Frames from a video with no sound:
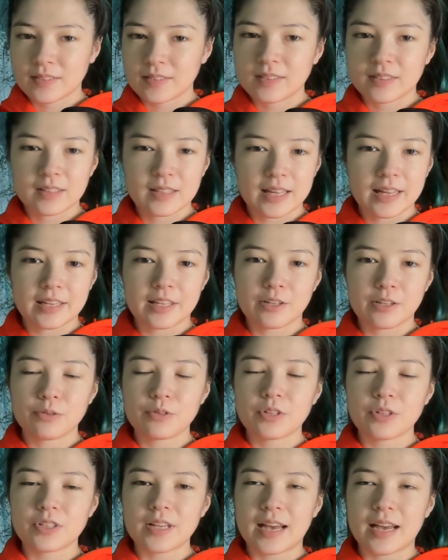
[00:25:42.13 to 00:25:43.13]
Like
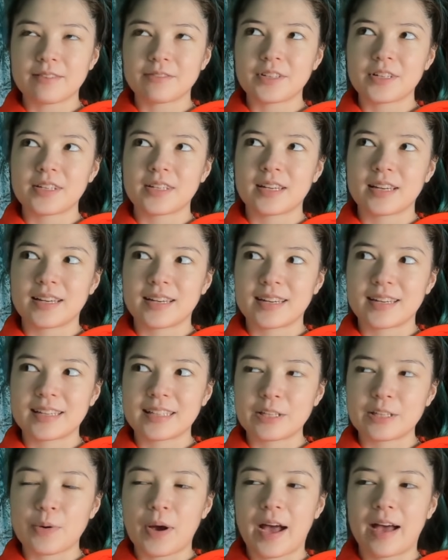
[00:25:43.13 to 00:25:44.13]
you have
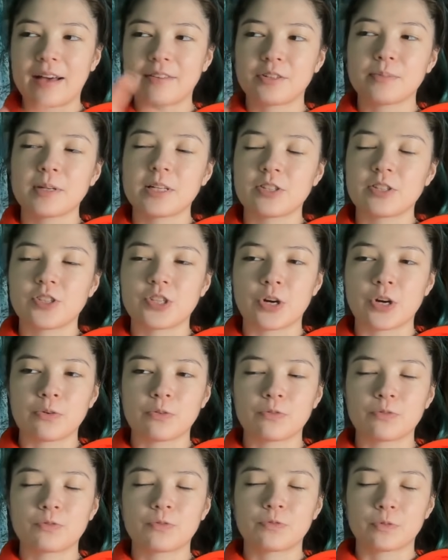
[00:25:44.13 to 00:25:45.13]
to be so
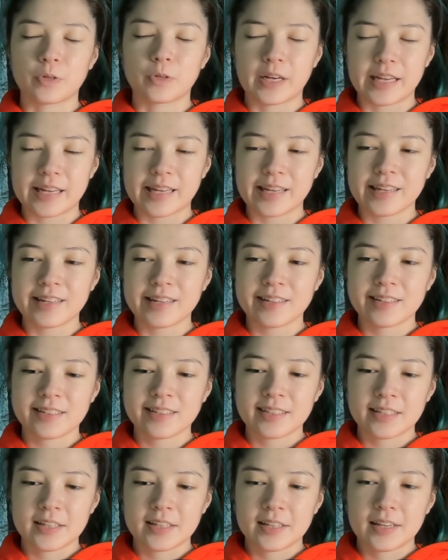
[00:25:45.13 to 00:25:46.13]
free
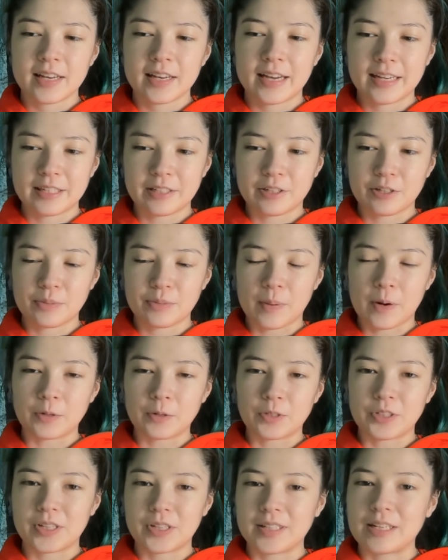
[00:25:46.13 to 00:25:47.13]
in your
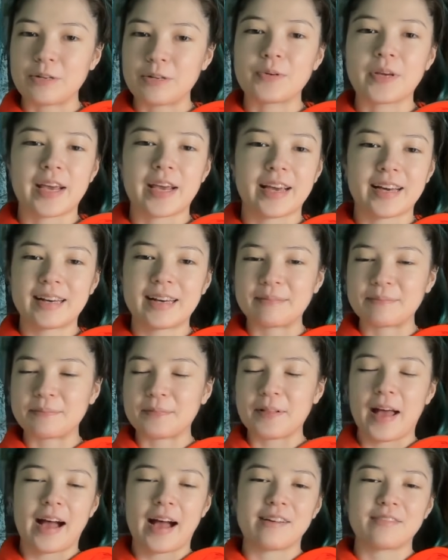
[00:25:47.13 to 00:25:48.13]
motion. You can't
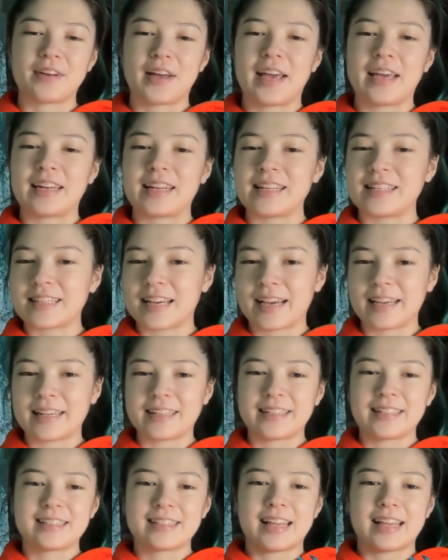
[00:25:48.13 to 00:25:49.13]
have any
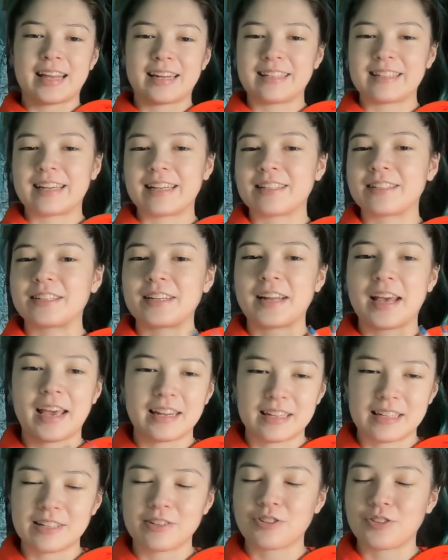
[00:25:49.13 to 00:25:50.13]
tightness, any tension,
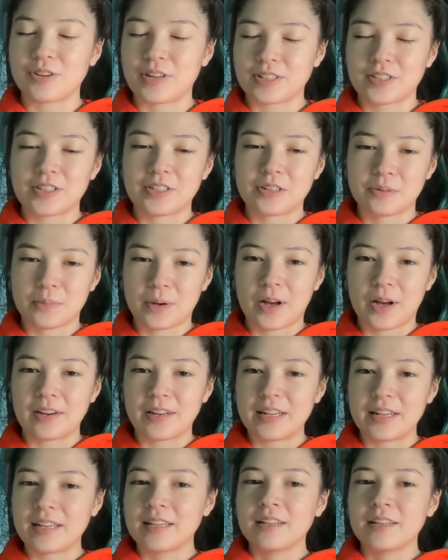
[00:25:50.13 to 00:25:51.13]
any stress in your
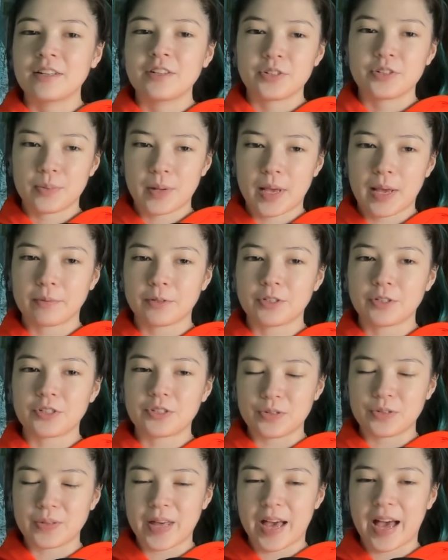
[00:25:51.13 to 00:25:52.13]
body to be able to
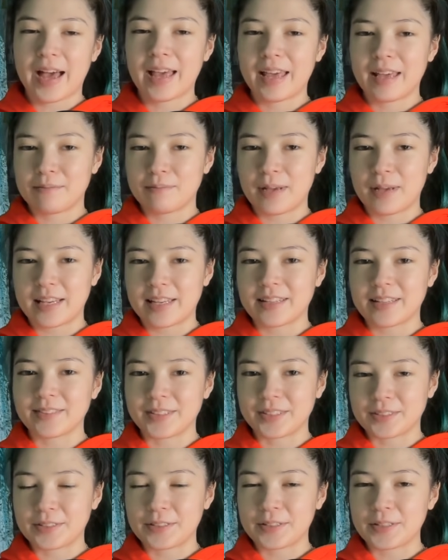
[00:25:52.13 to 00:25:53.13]
do that and make it
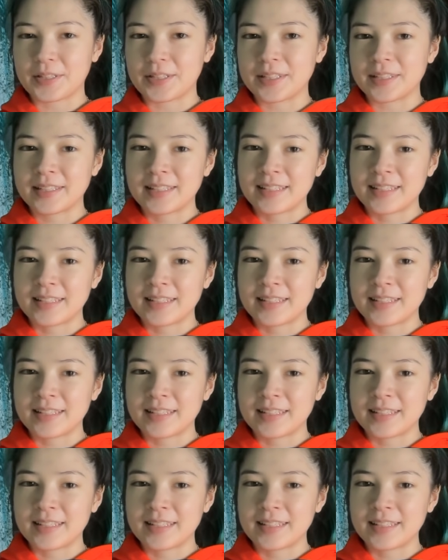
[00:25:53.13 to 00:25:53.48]
look good.